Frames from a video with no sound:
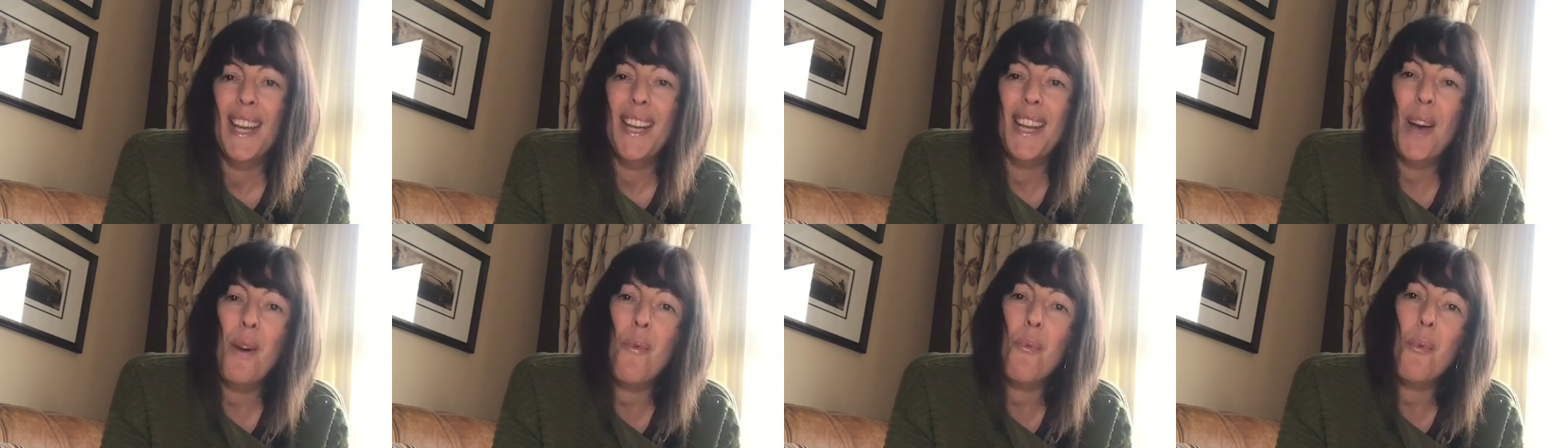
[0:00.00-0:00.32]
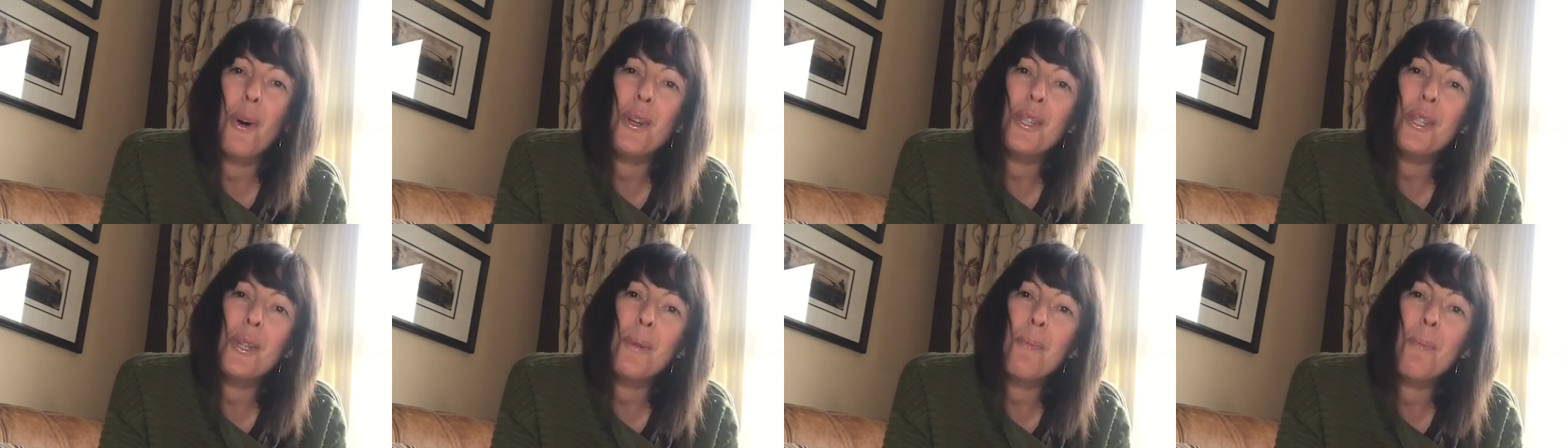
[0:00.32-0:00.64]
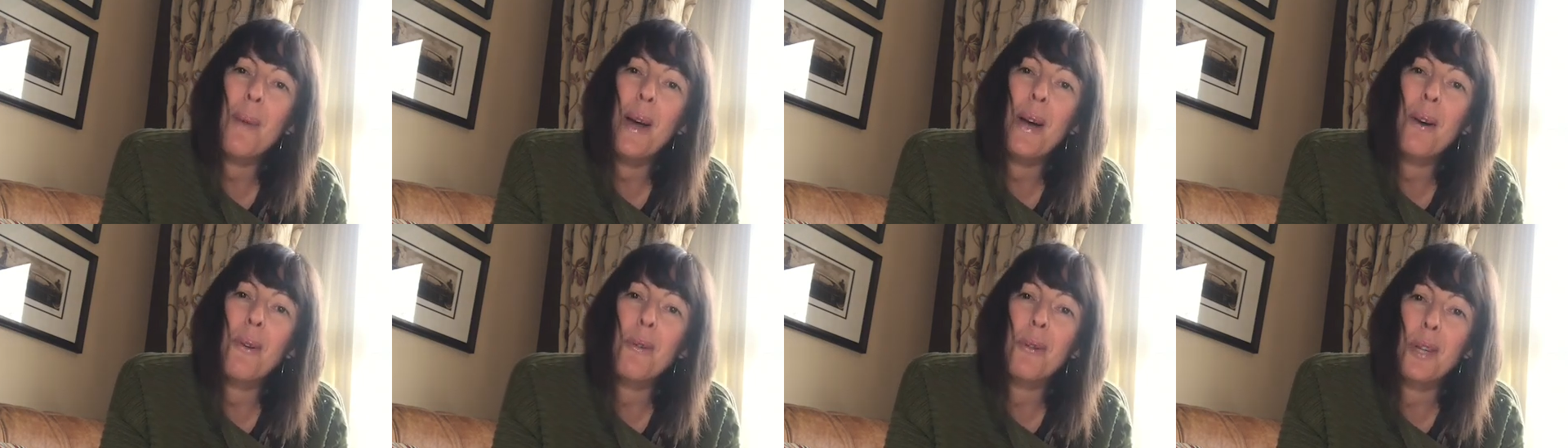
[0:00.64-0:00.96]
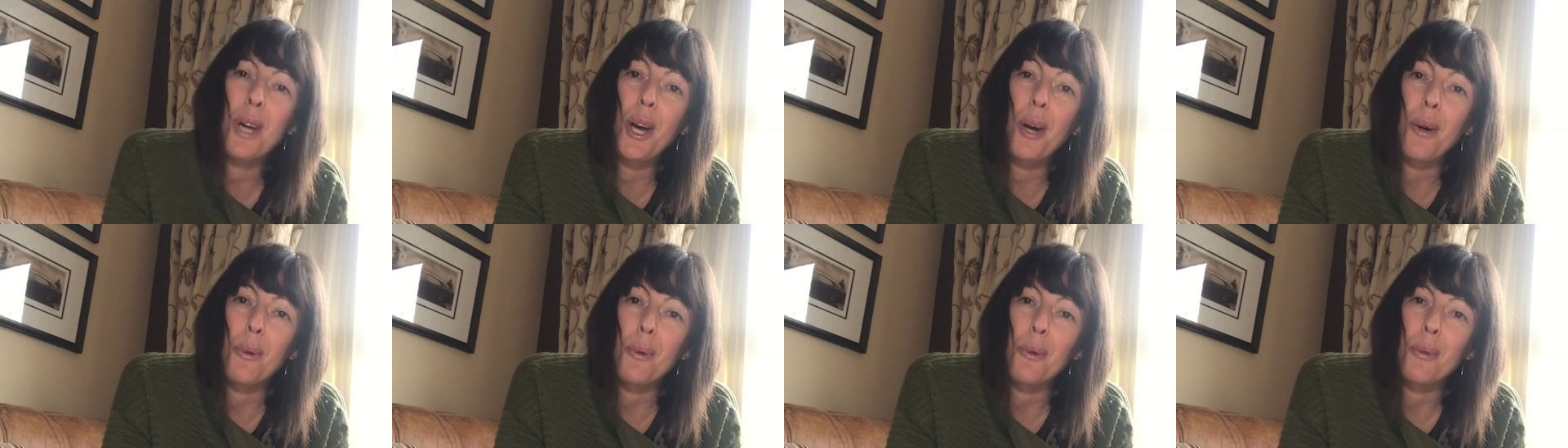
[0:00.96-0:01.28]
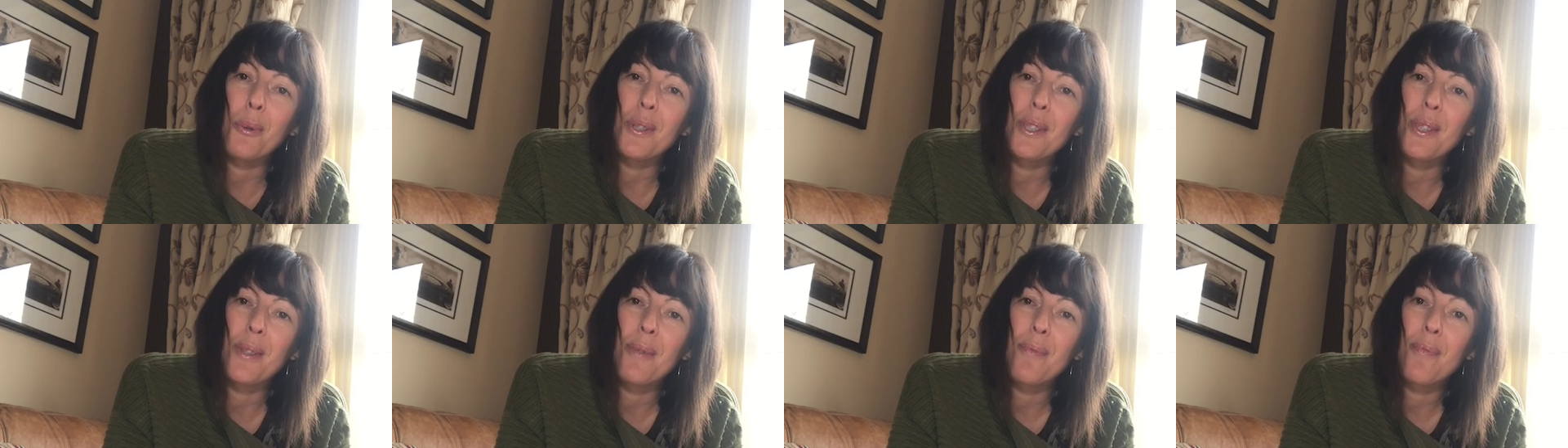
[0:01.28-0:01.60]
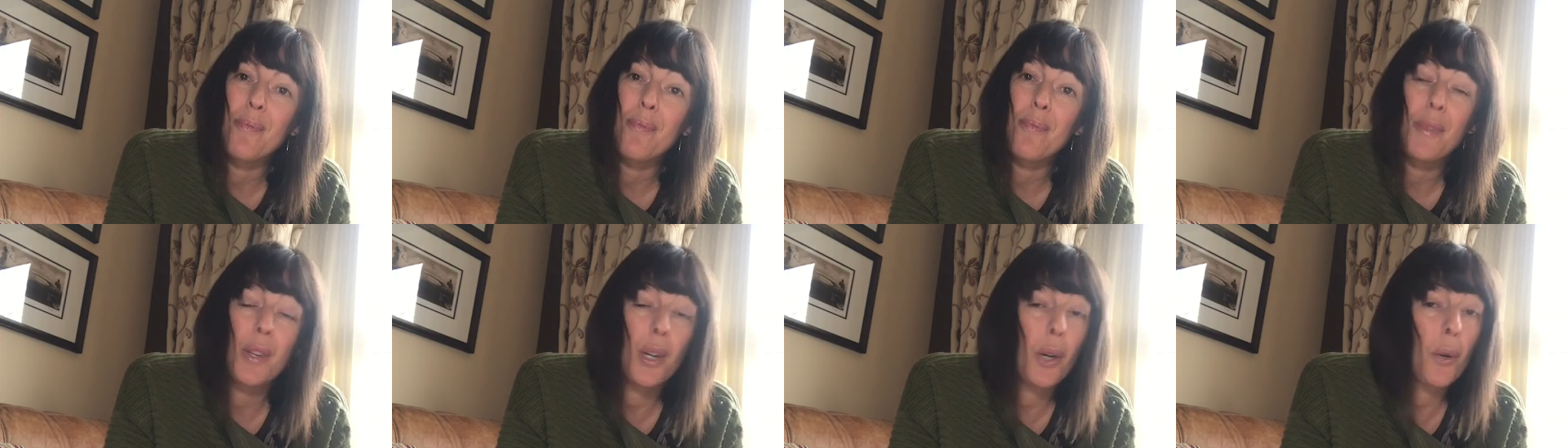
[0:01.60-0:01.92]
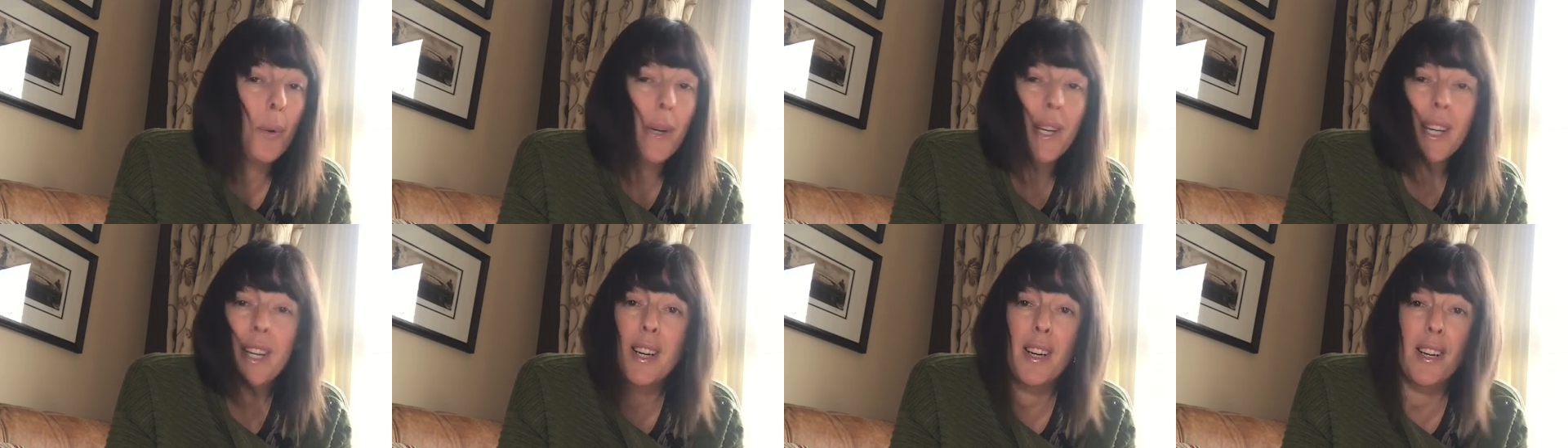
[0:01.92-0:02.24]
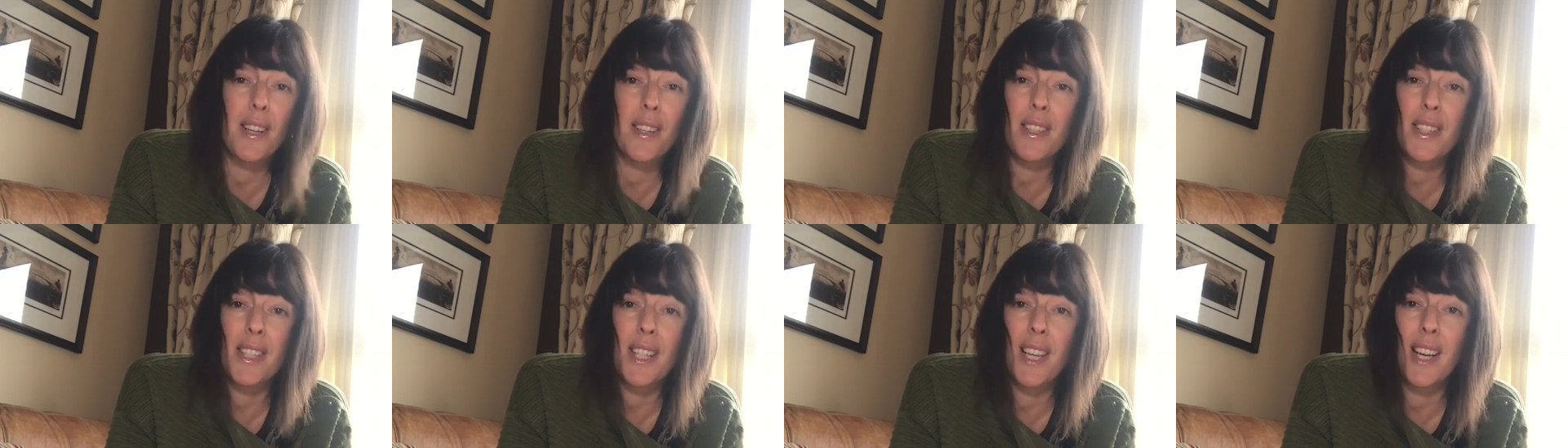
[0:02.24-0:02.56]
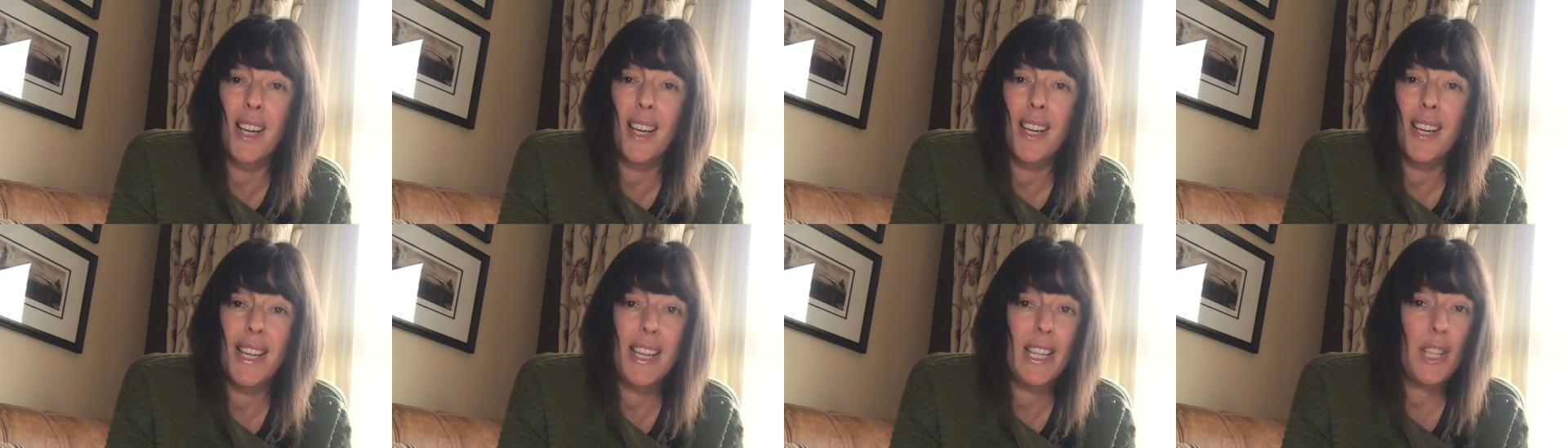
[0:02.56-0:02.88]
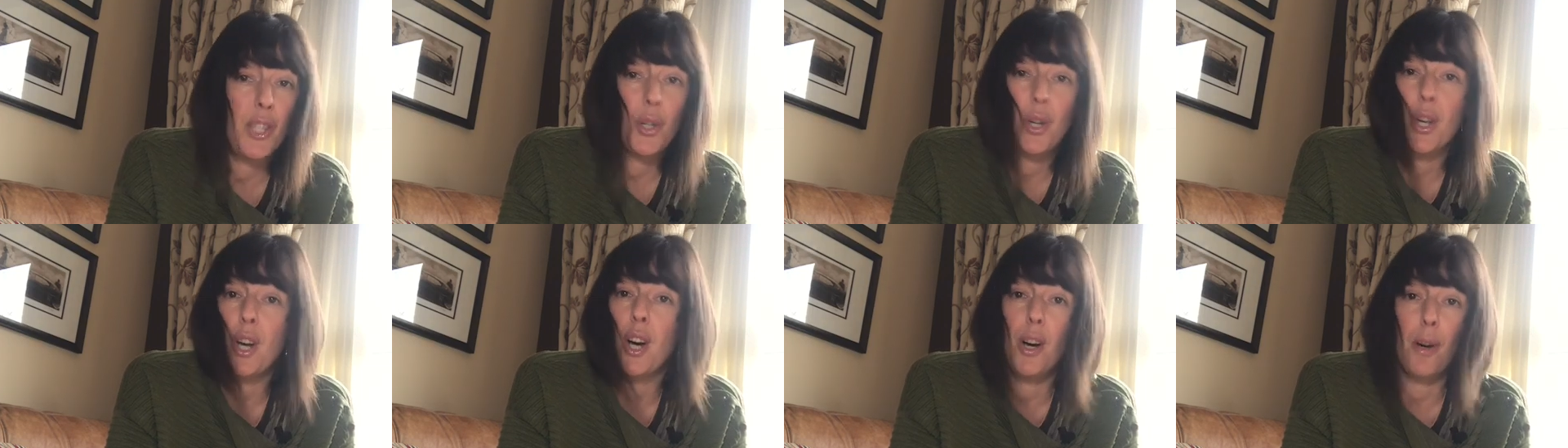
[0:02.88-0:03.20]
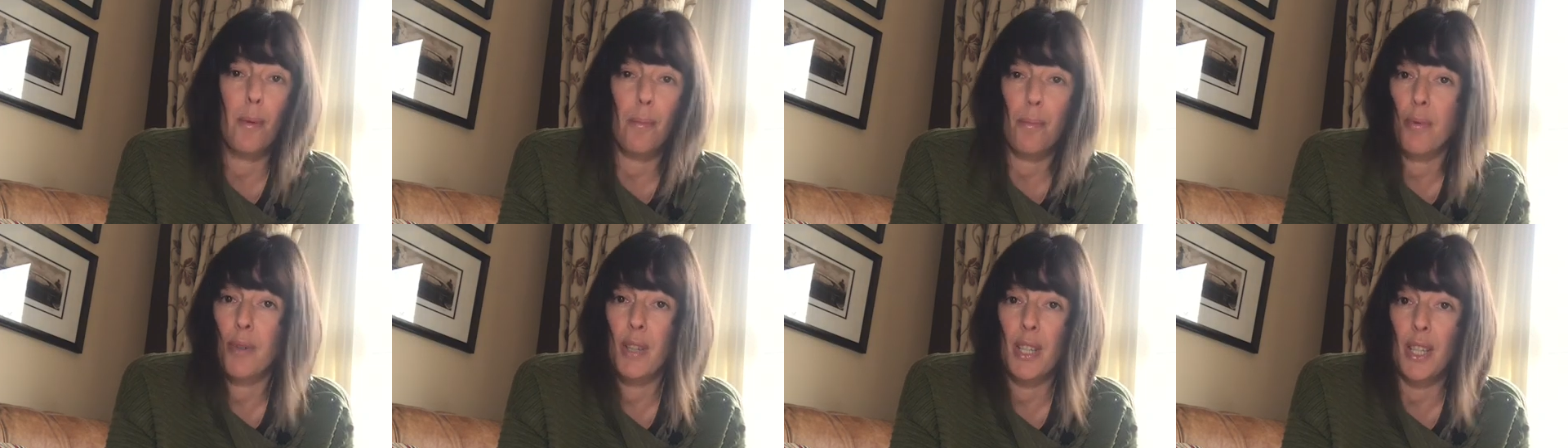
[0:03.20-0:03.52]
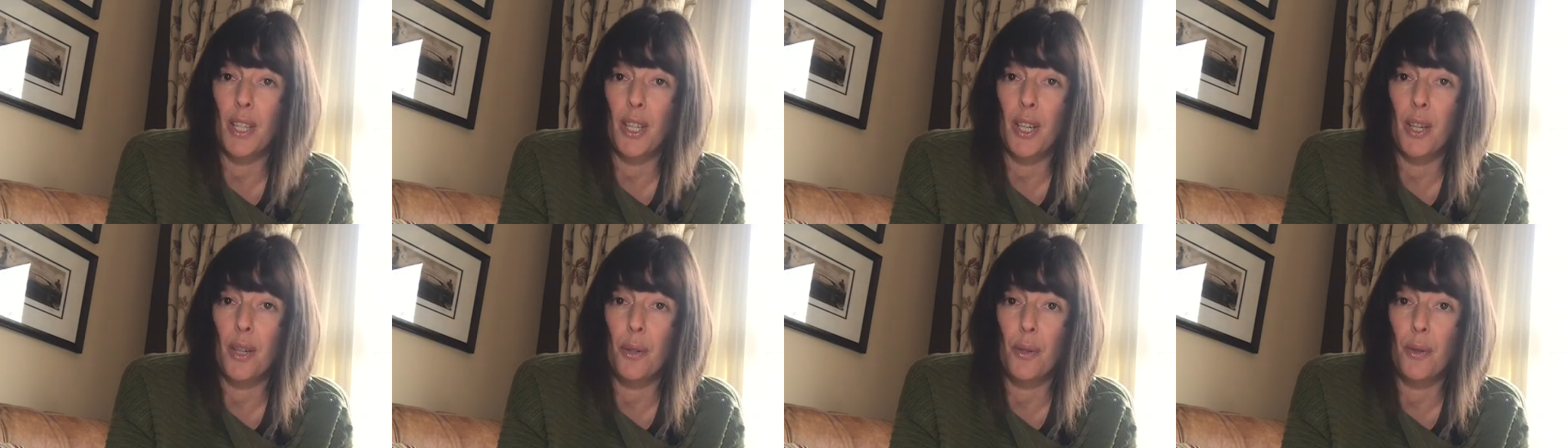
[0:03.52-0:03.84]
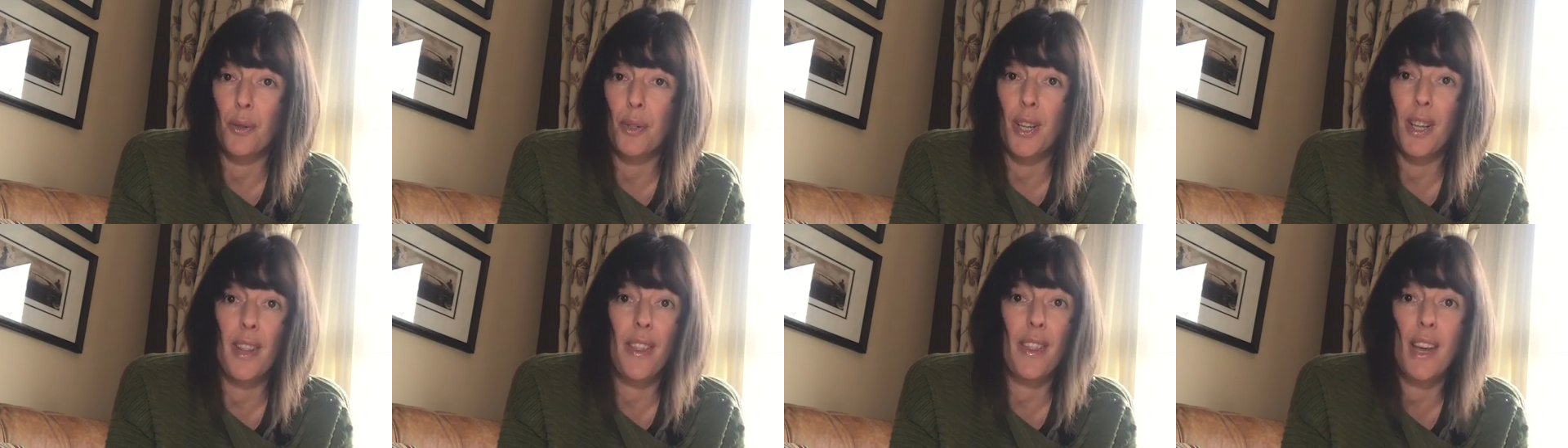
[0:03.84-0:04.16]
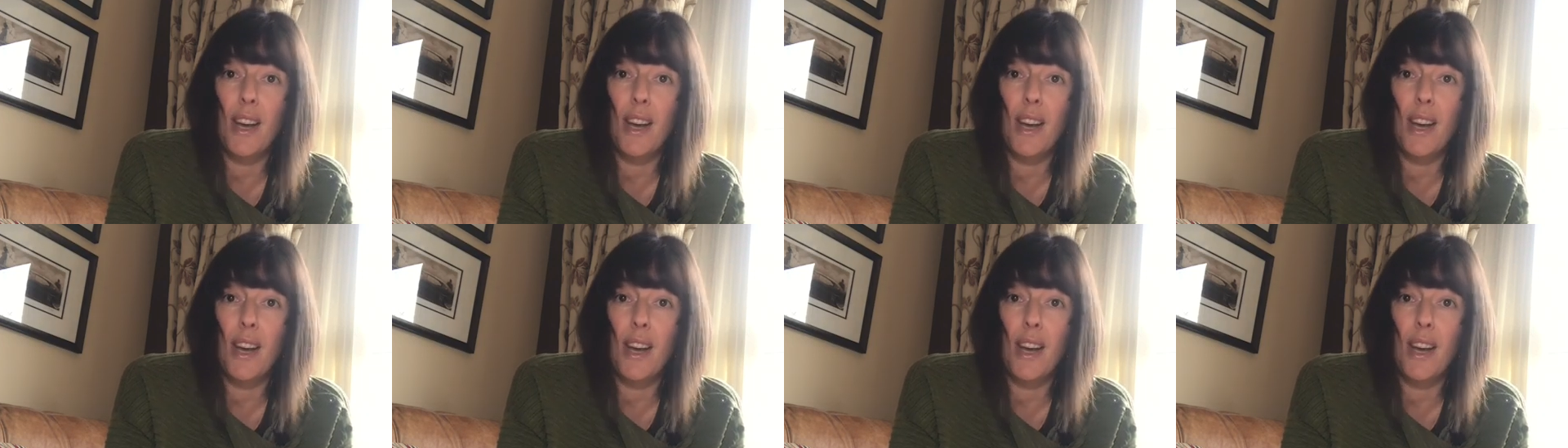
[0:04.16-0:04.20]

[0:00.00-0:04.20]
Now, what about gold? The quick answer is you can't print gold.